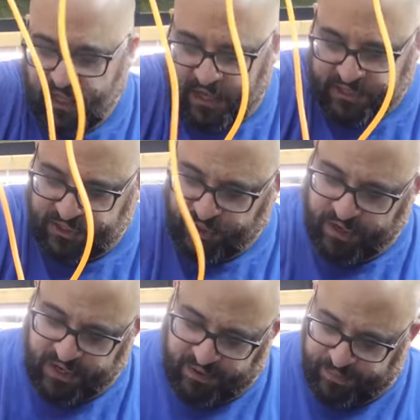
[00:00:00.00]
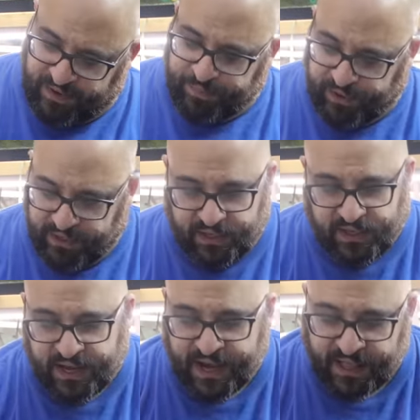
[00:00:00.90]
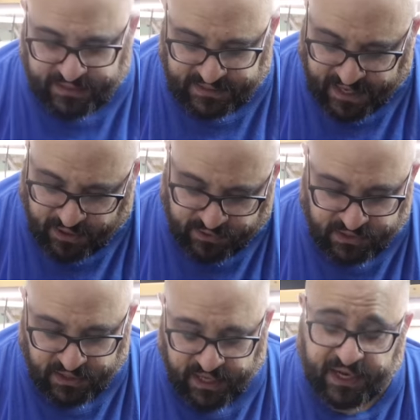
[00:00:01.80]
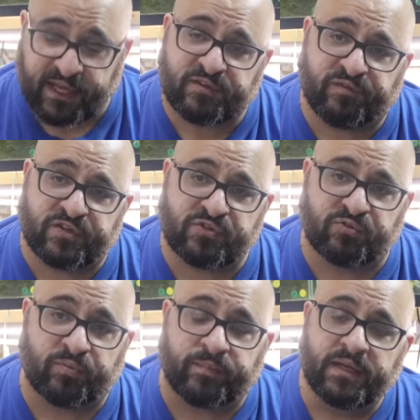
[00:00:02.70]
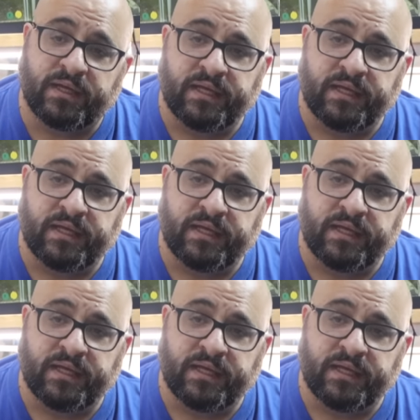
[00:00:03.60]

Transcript: I saw it at my buddy Alan's house at his fish room,